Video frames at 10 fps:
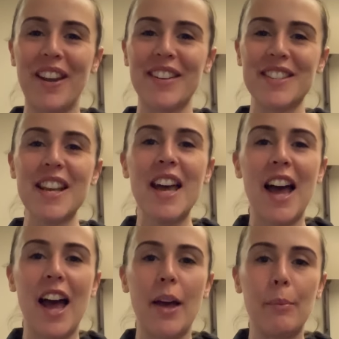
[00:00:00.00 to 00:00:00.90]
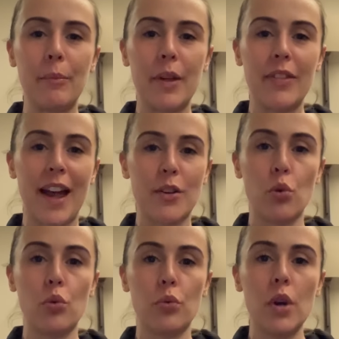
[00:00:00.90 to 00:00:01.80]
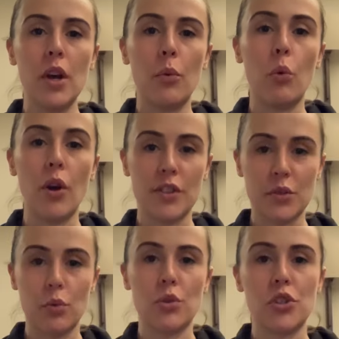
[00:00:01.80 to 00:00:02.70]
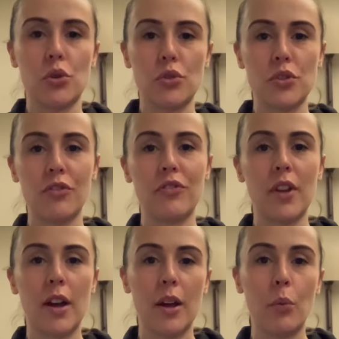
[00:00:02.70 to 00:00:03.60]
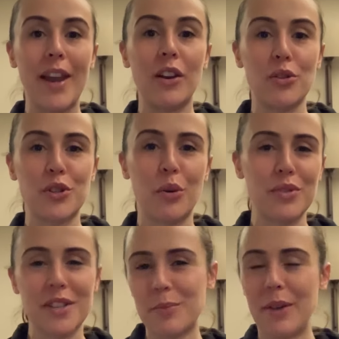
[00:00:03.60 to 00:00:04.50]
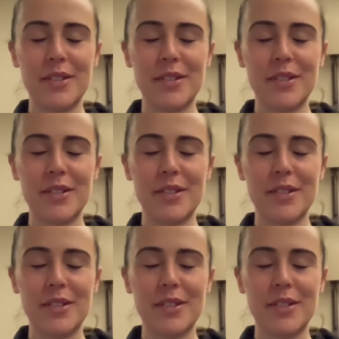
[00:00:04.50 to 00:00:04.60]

And that all works towards your sort of weight loss goals as well.